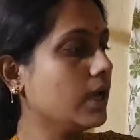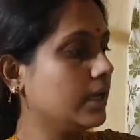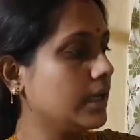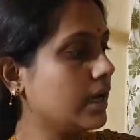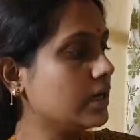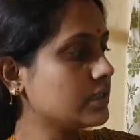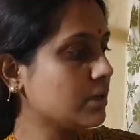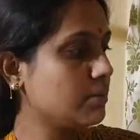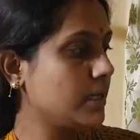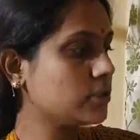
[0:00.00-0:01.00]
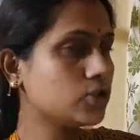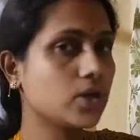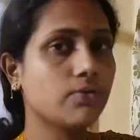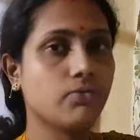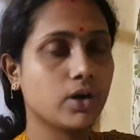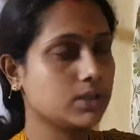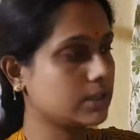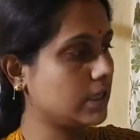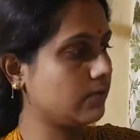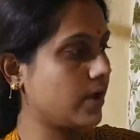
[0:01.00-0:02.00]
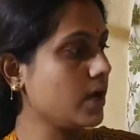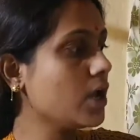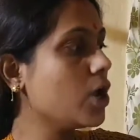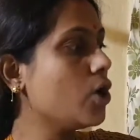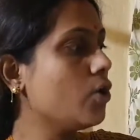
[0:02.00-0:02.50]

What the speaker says: here are some list of words given.